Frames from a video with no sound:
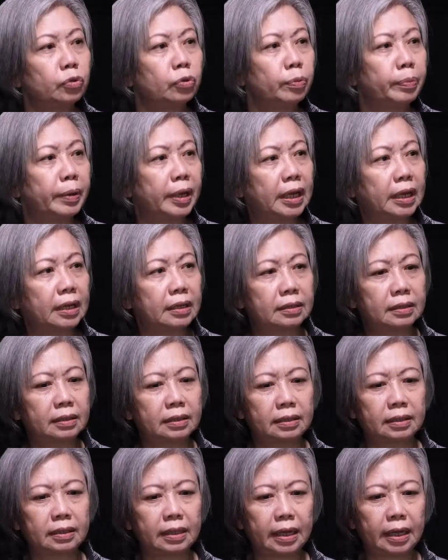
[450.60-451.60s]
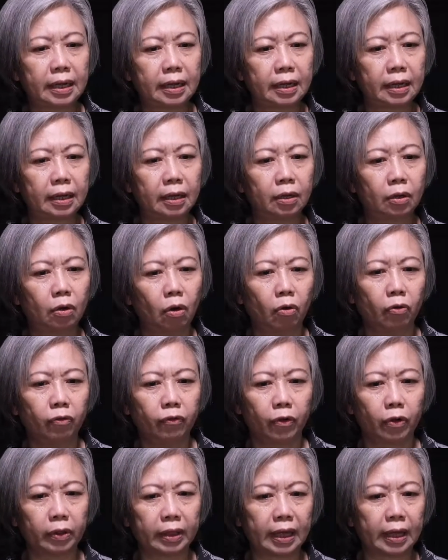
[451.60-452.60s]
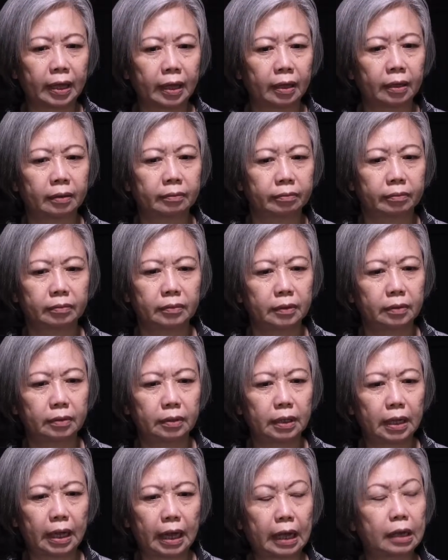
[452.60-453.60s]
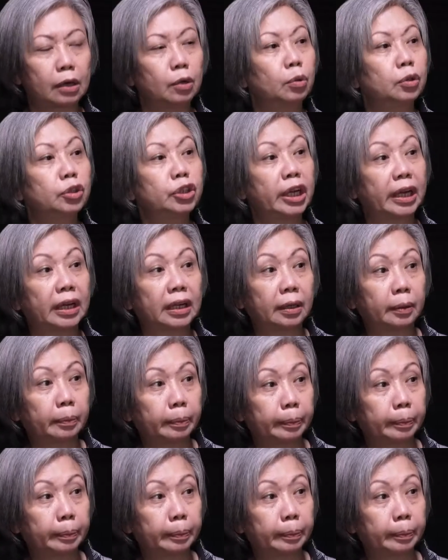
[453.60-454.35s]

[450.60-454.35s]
because they go for their annual checkup.